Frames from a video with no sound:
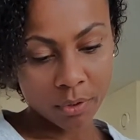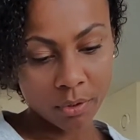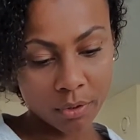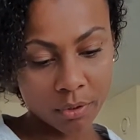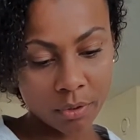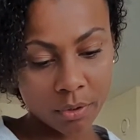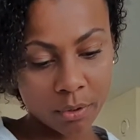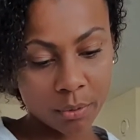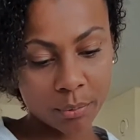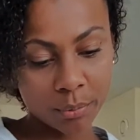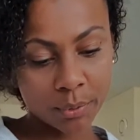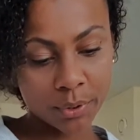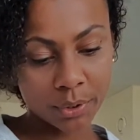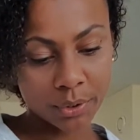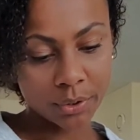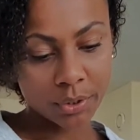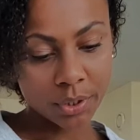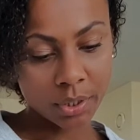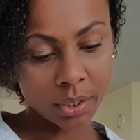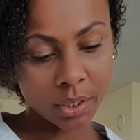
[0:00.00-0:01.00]
the
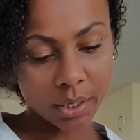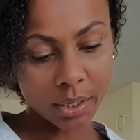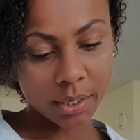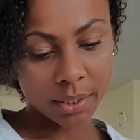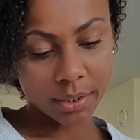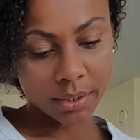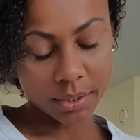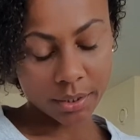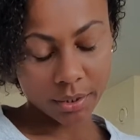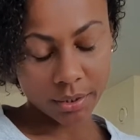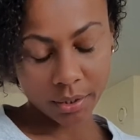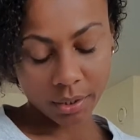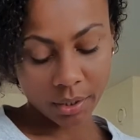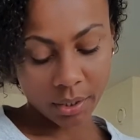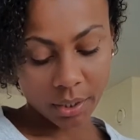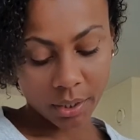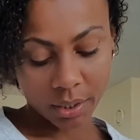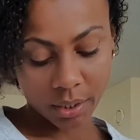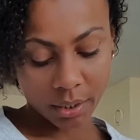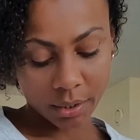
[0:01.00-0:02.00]
World card
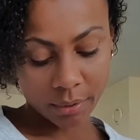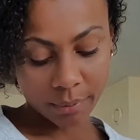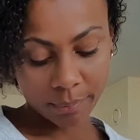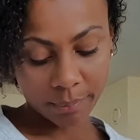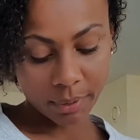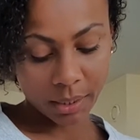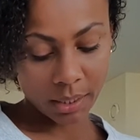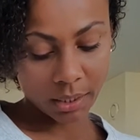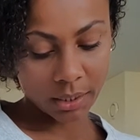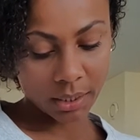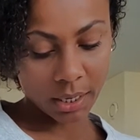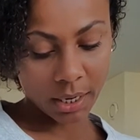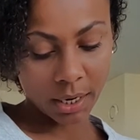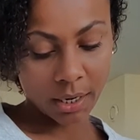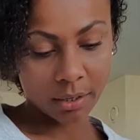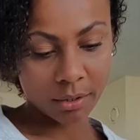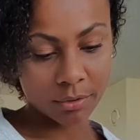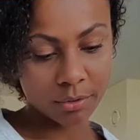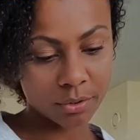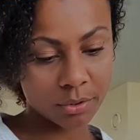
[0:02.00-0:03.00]
and the
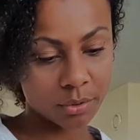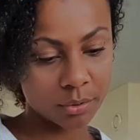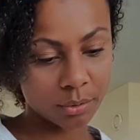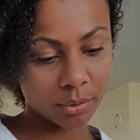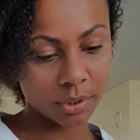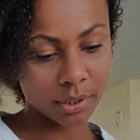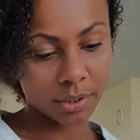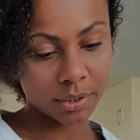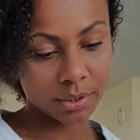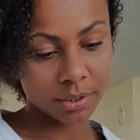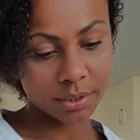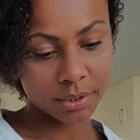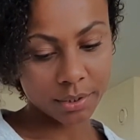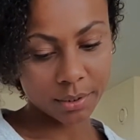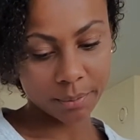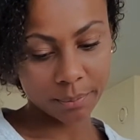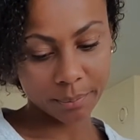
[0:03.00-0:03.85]
8 of Swords.